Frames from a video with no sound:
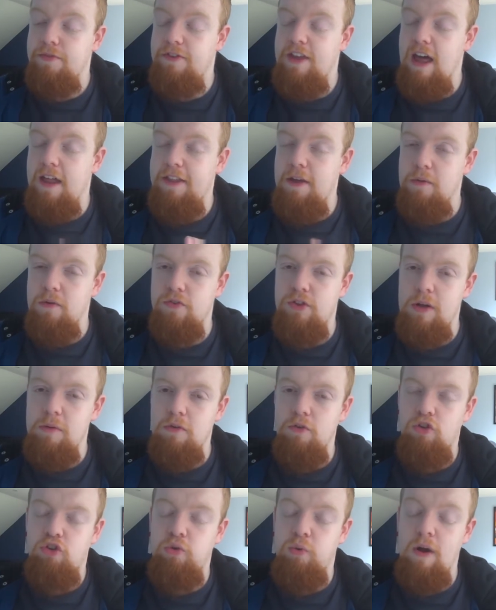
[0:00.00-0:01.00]
yeah they were on, they were
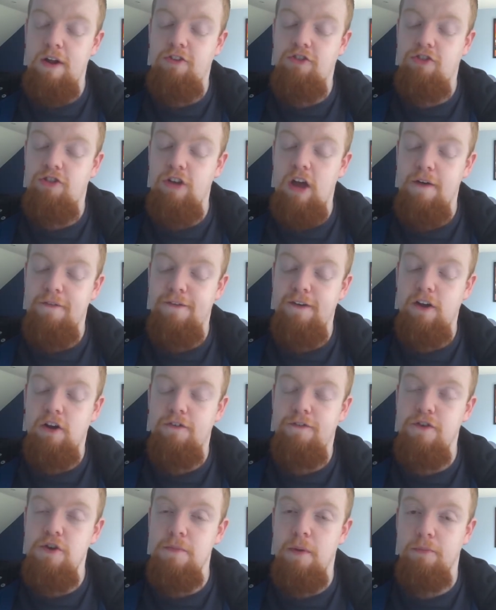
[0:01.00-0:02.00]
on Twitch I think a
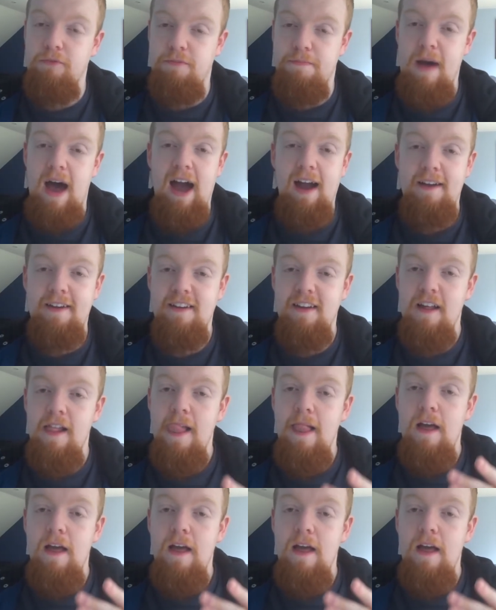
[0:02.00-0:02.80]
few months back,